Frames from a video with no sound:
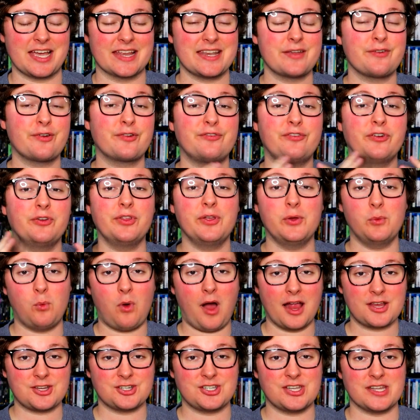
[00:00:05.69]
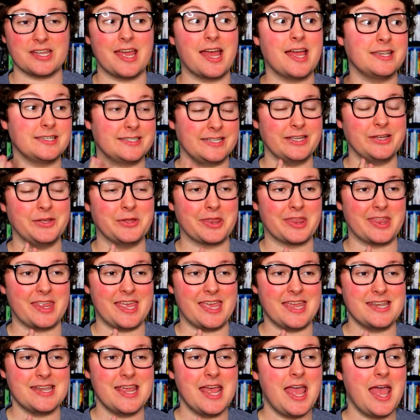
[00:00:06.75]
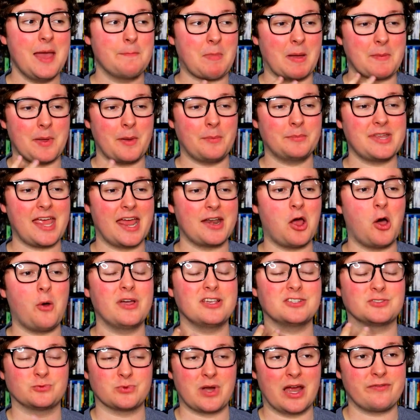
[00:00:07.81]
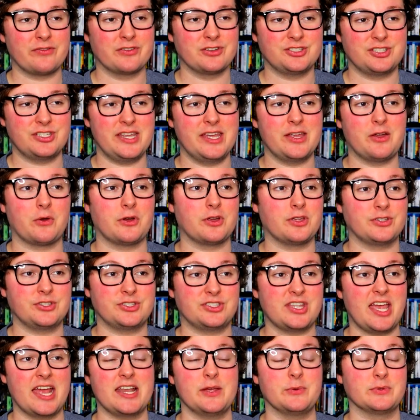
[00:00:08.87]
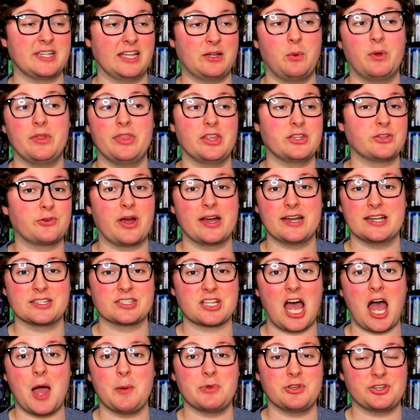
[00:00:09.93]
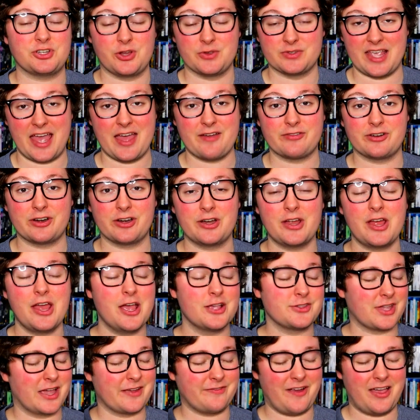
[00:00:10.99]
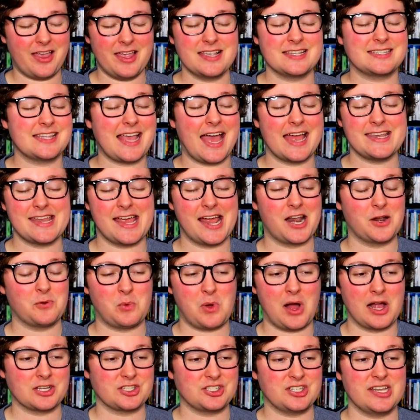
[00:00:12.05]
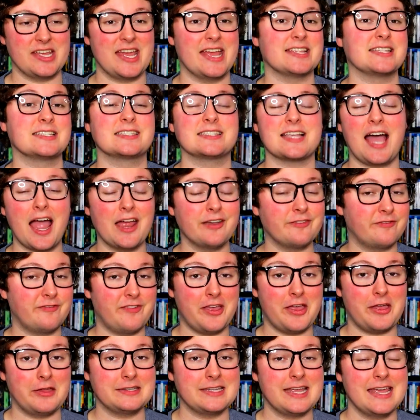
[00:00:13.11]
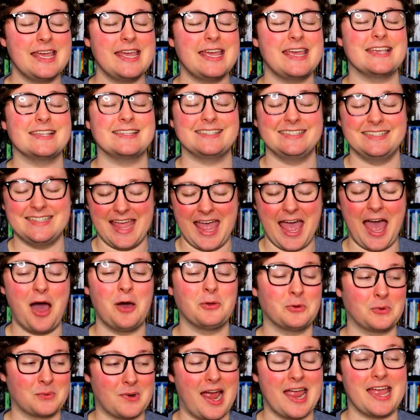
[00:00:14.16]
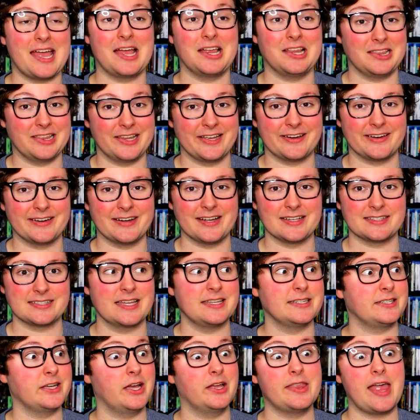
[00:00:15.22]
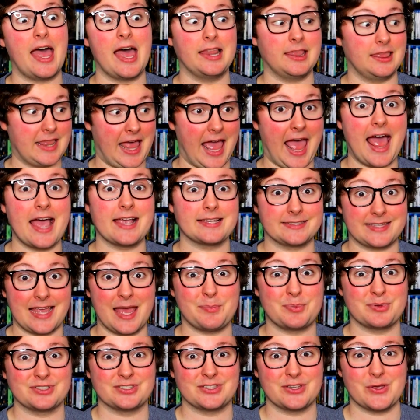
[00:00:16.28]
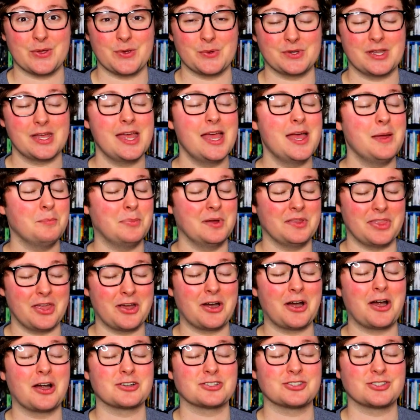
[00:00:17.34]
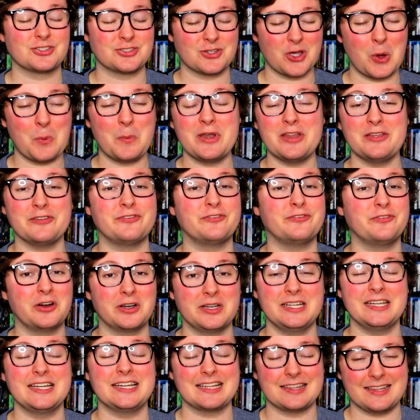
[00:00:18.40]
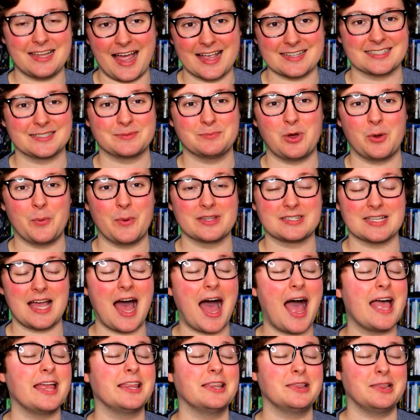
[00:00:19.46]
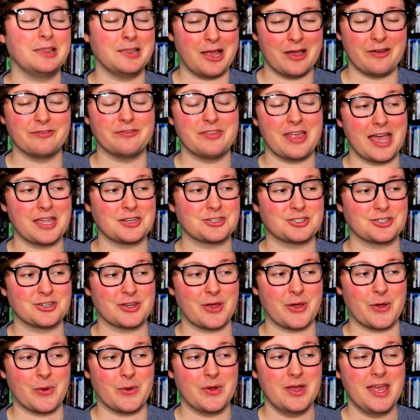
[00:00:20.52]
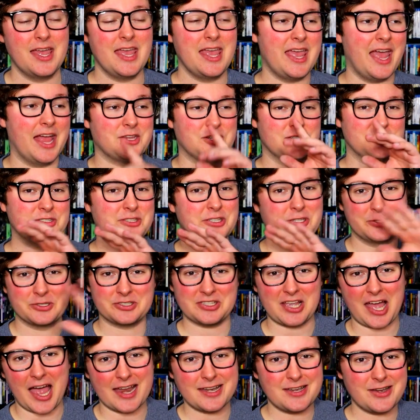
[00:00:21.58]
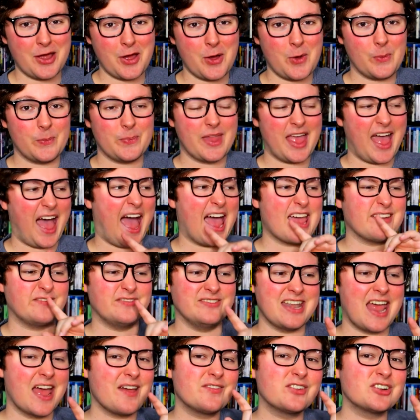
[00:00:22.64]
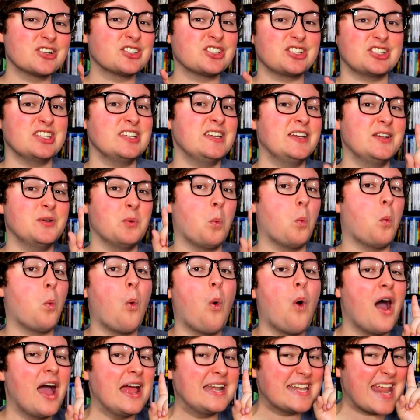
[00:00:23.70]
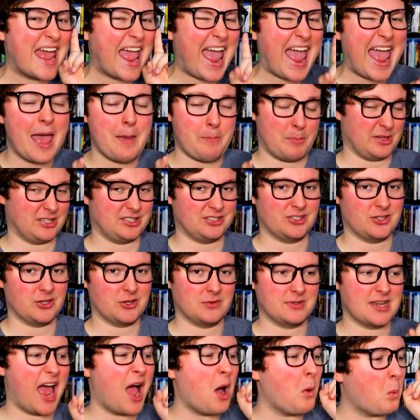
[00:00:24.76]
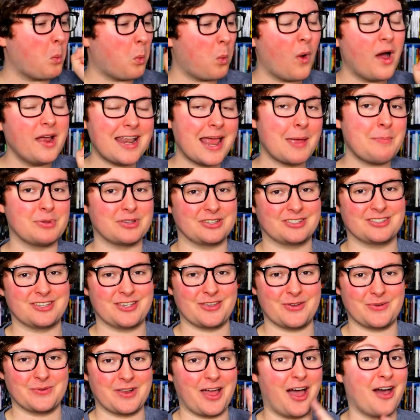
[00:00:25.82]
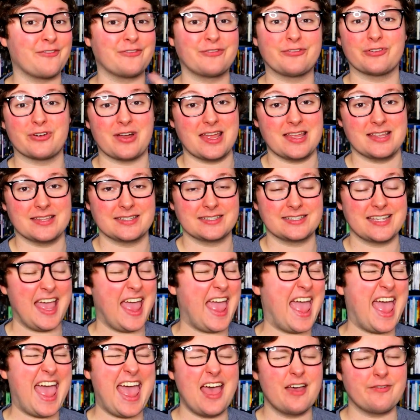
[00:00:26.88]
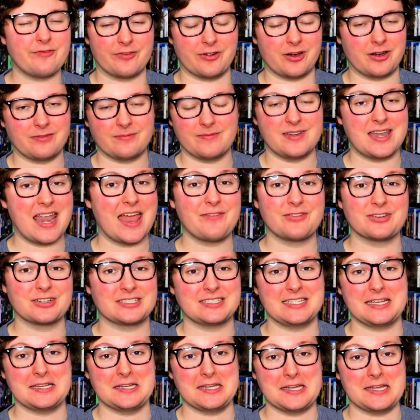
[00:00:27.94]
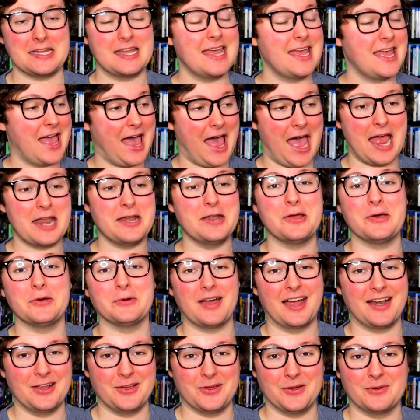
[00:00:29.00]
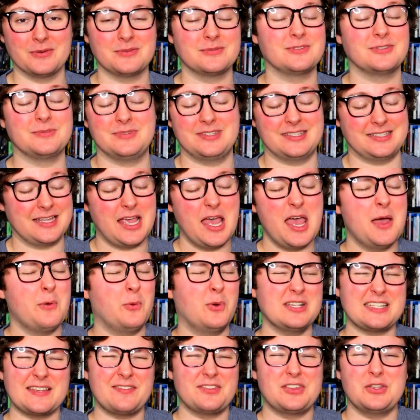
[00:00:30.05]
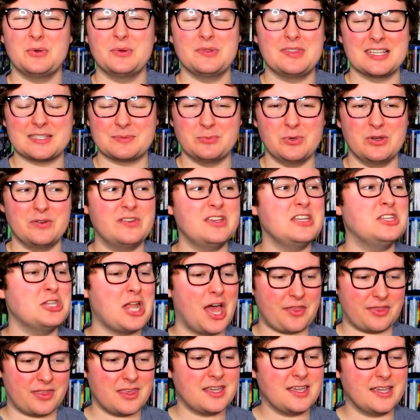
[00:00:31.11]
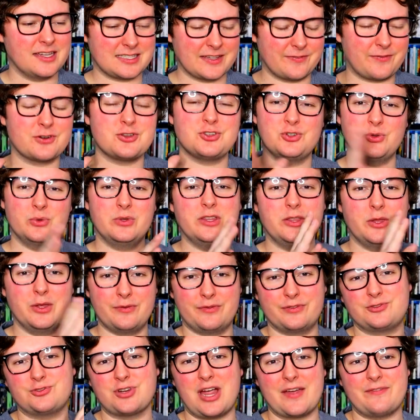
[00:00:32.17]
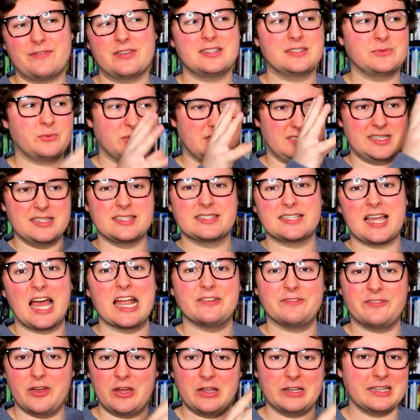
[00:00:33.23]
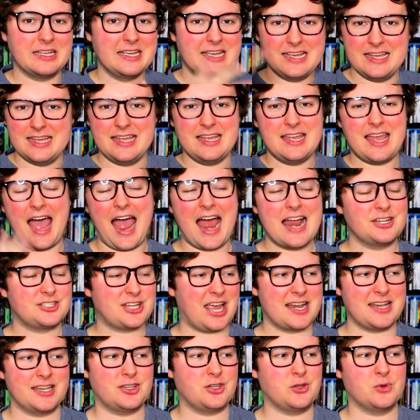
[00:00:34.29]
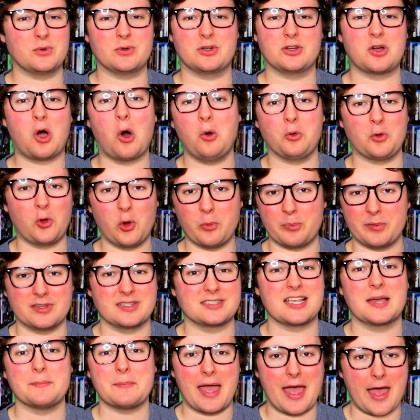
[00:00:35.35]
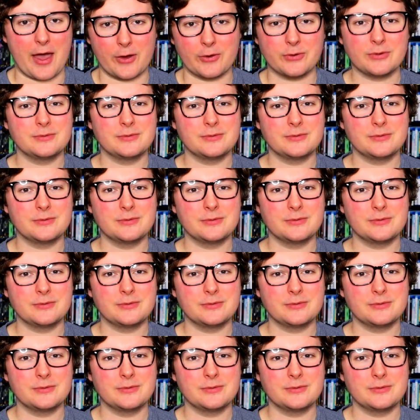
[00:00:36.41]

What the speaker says: I never fully watched it until then. My mom and dad always referenced it or said it was like one of the greatest comedy shows ever. So I finally sat down and watched it, and Seinfeld is downright hilarious until that last episode. But there are so many funny classic moments. I love that show. And just a little side note, I've never seen one episode, not one episode of Friends. Ever. Never seen it. I know. What does that have to do with this movie? Nothing, except for Julie Louis-Dreyfus was in Seinfeld. I just had to do a cold open somehow.